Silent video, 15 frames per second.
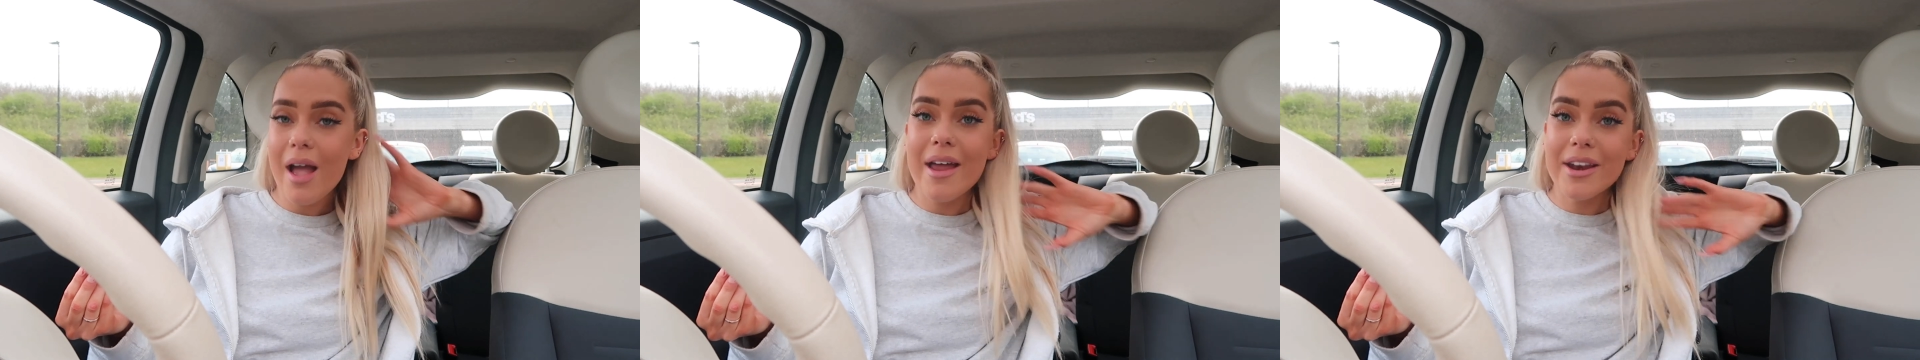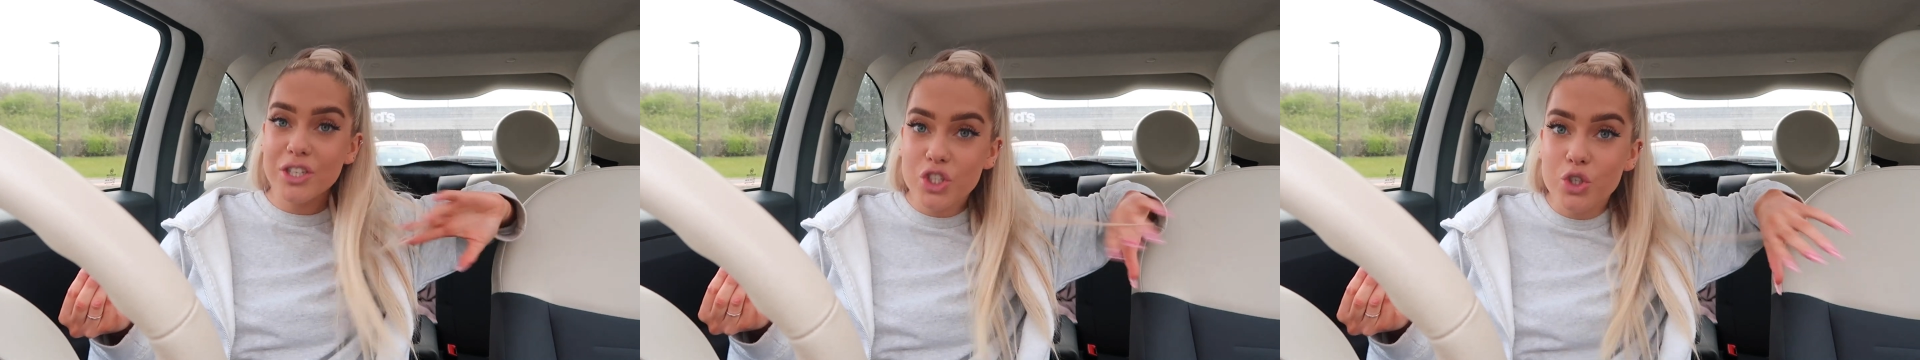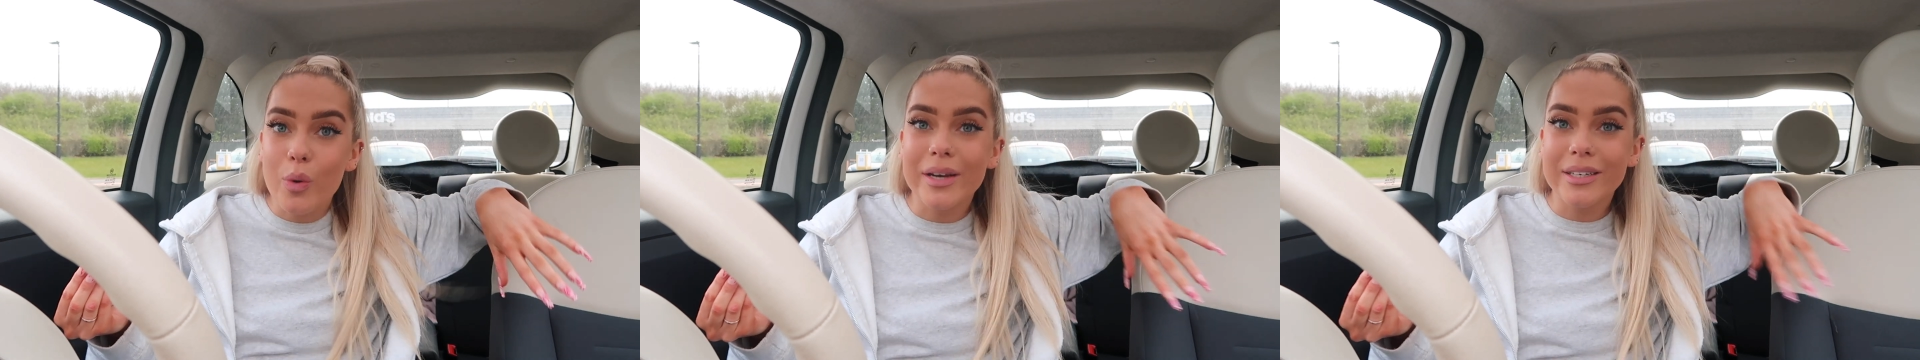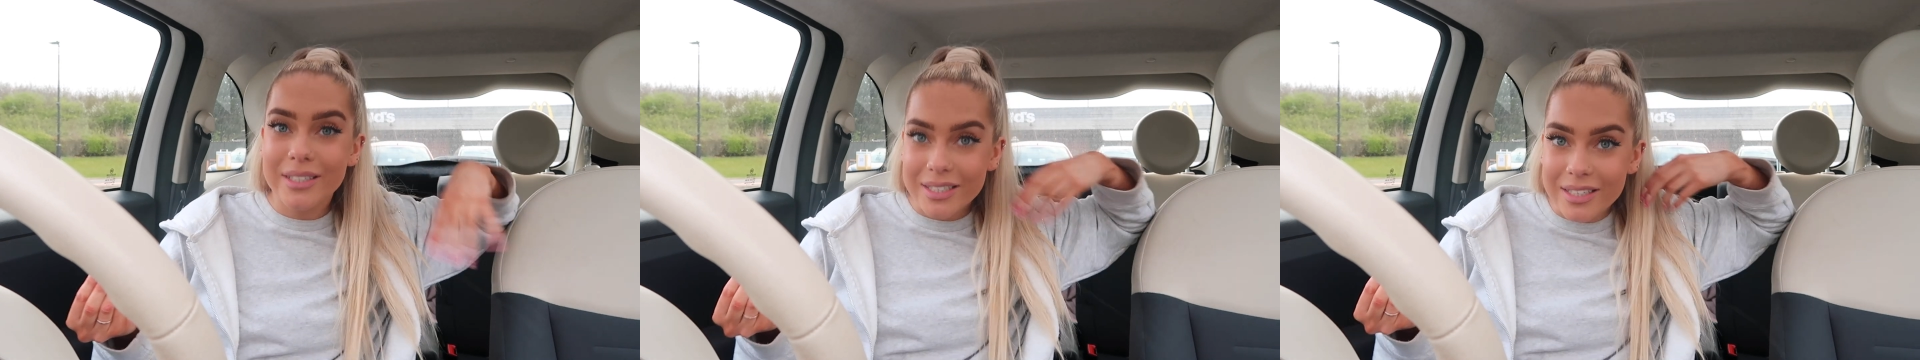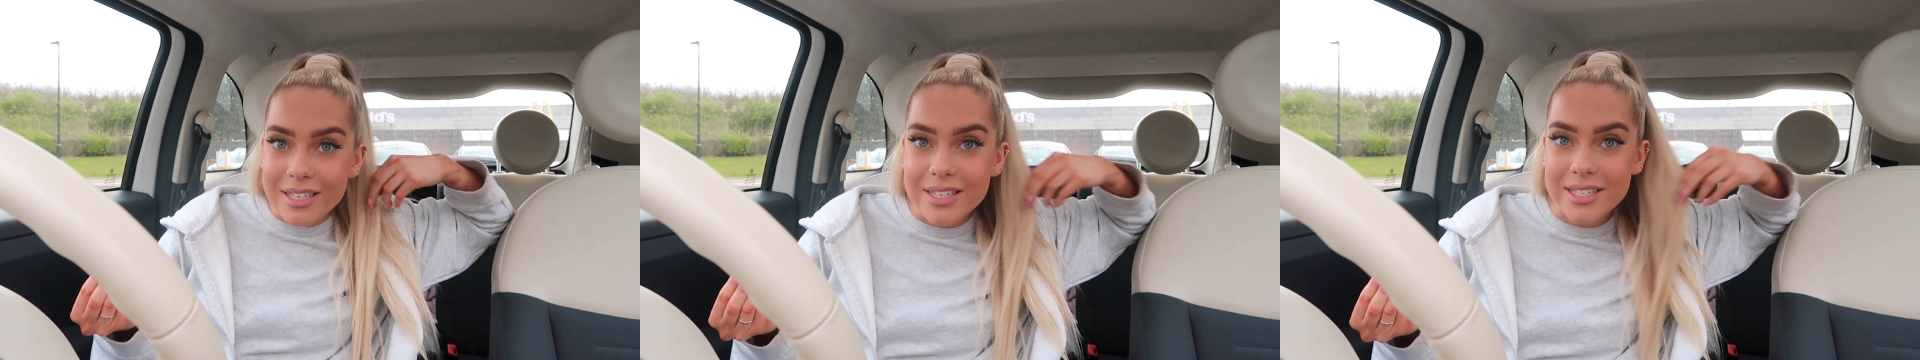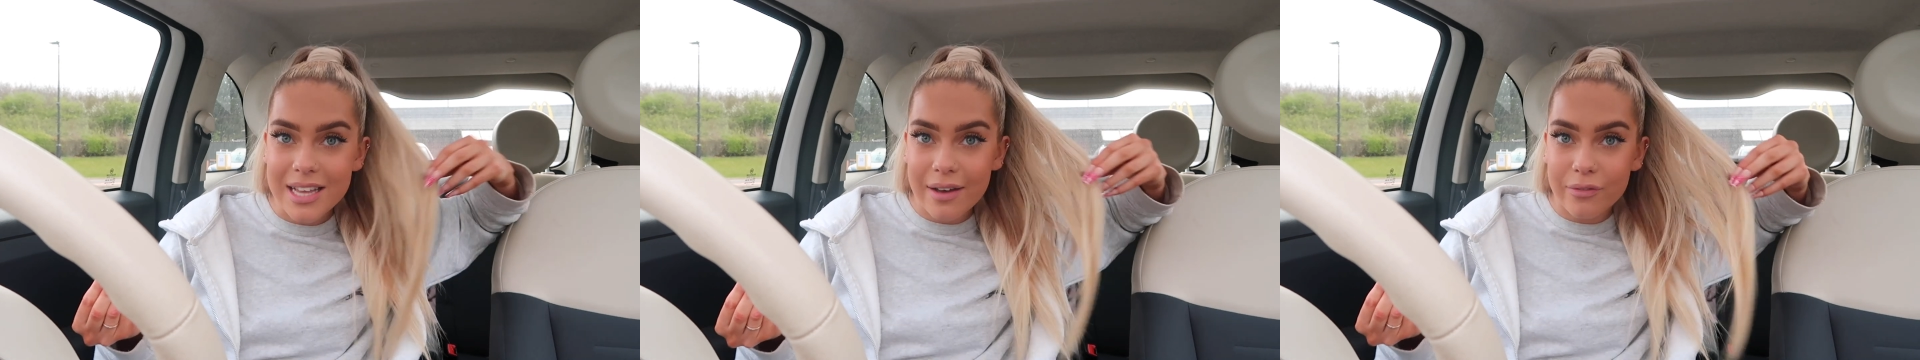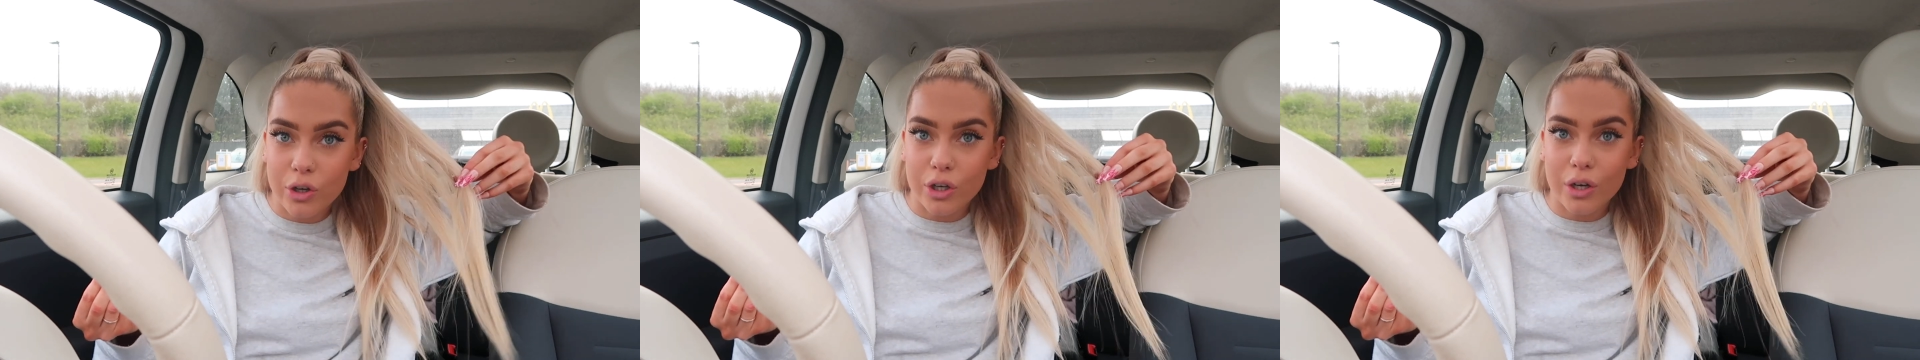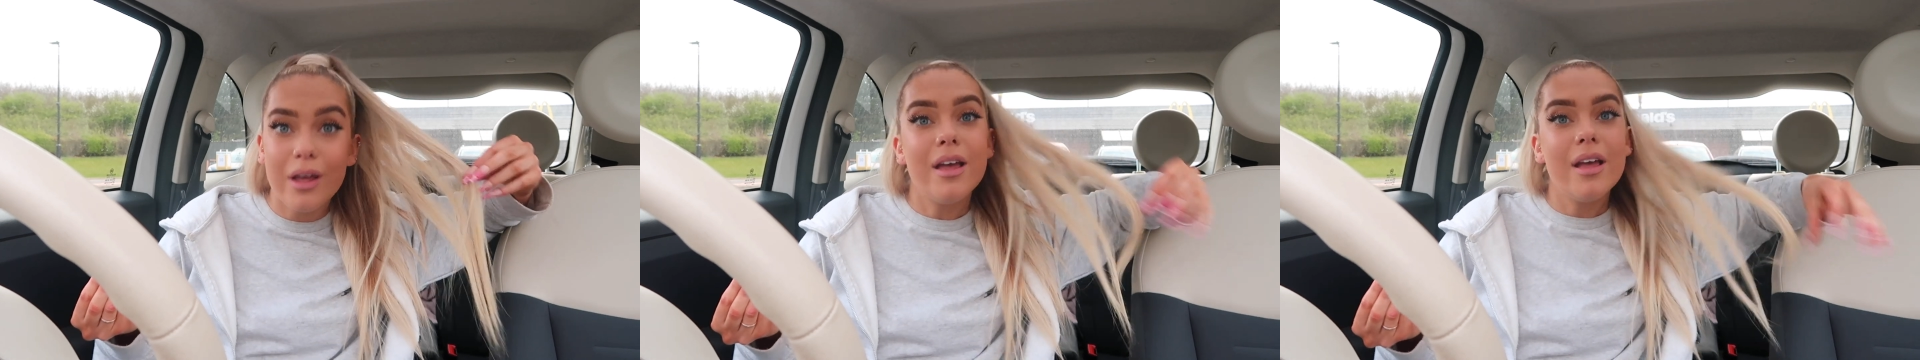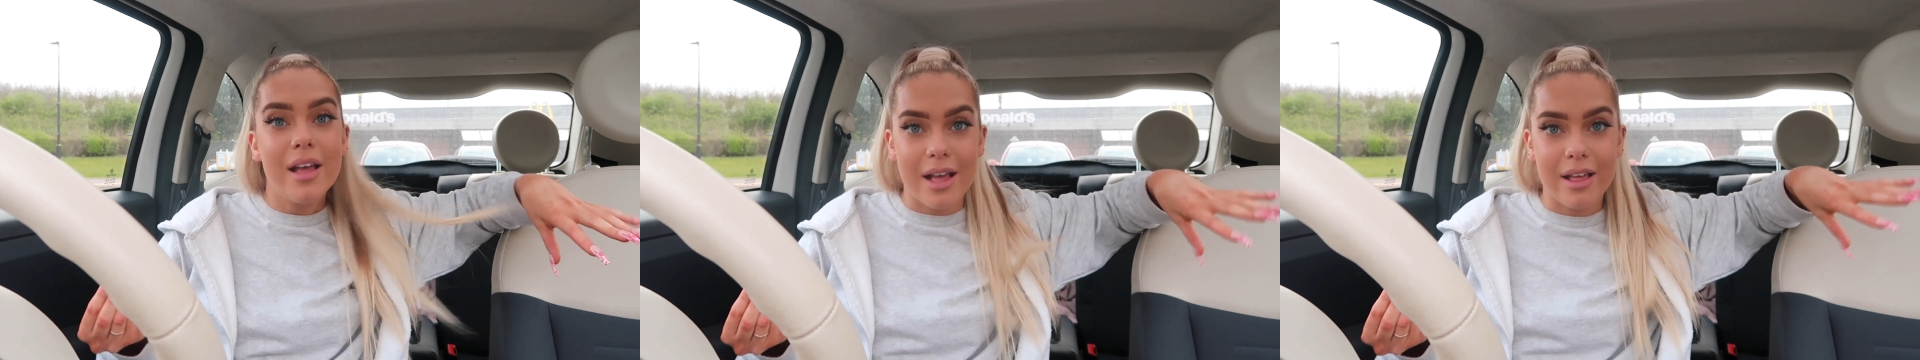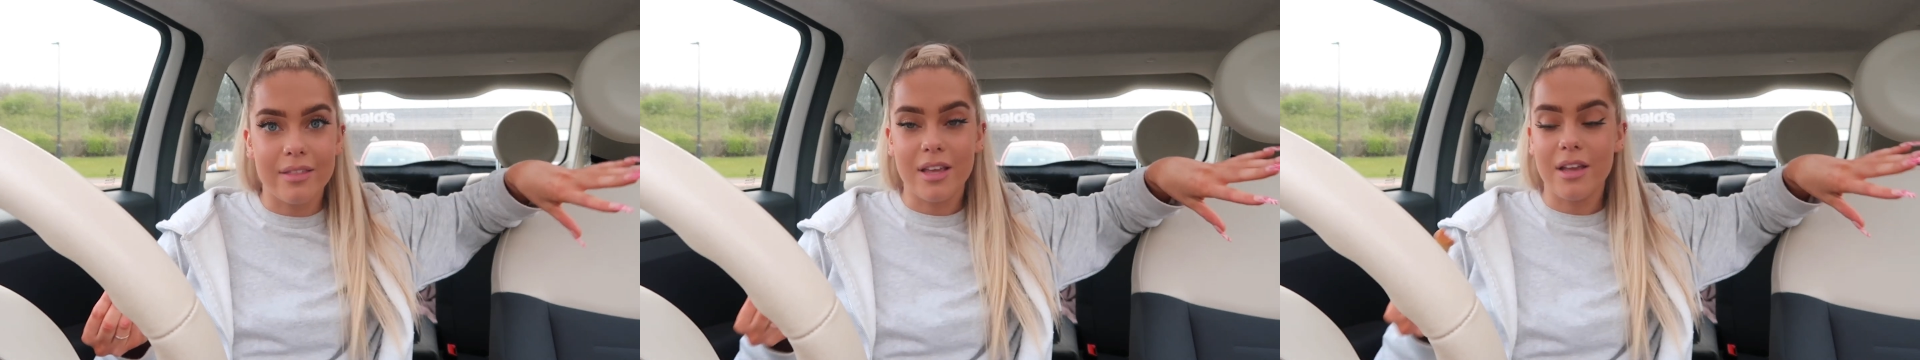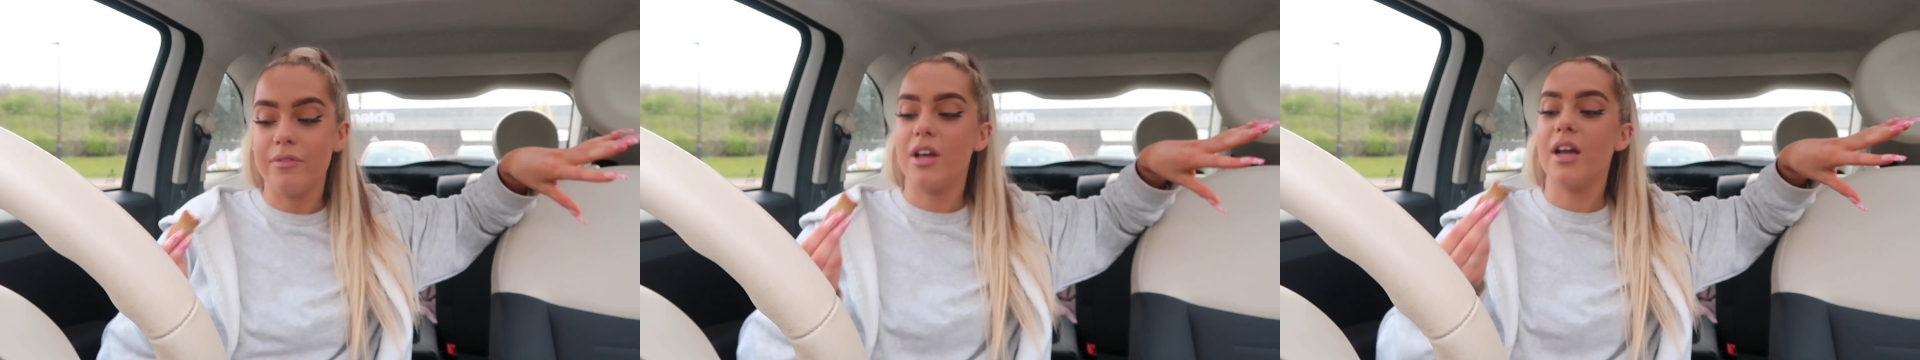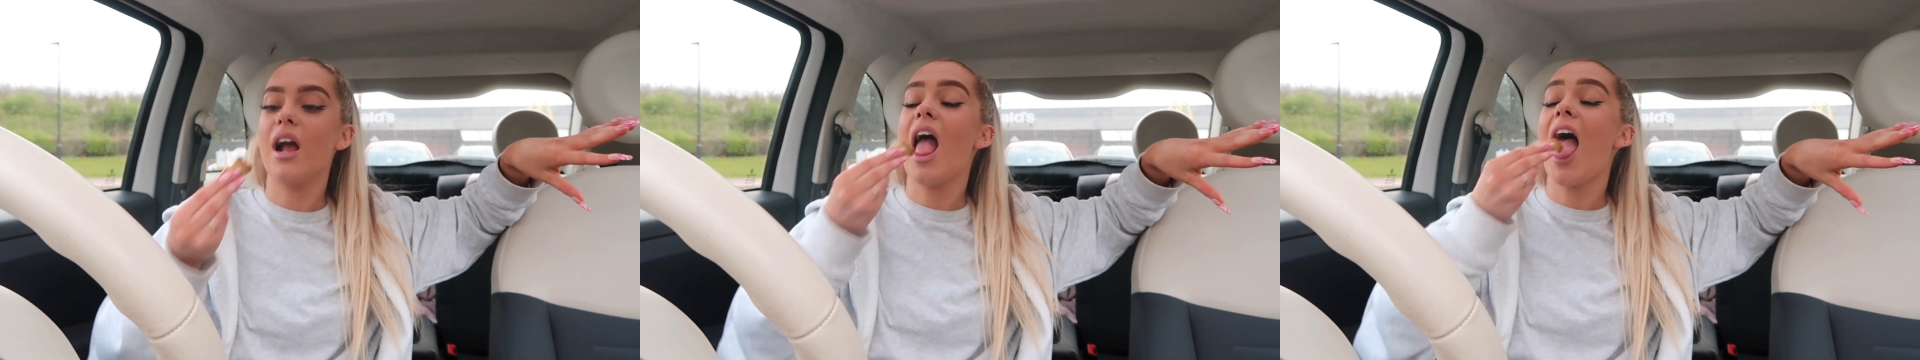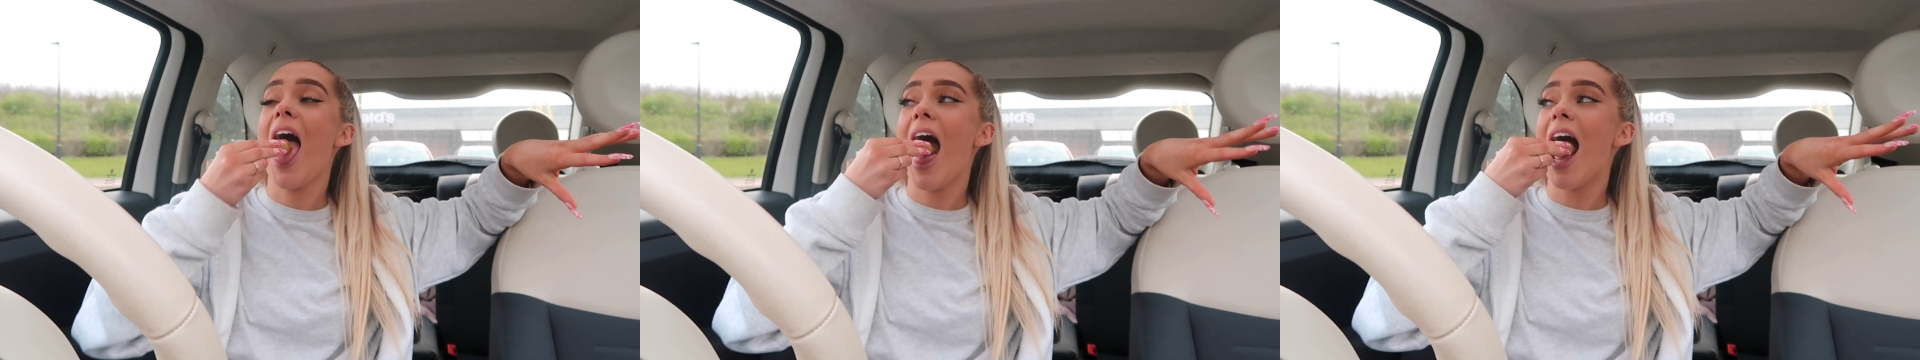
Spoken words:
and it's 6:40 in the evening.